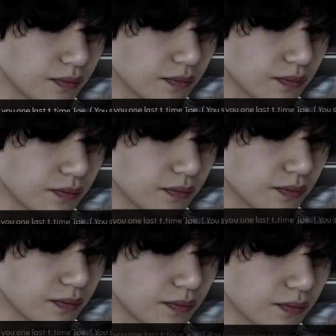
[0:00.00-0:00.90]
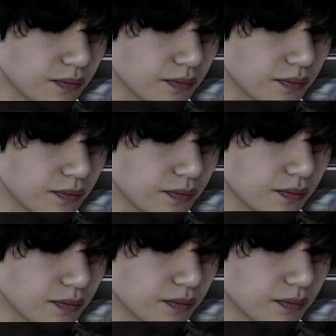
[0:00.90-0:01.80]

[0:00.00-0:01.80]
No one is speaking in this clip.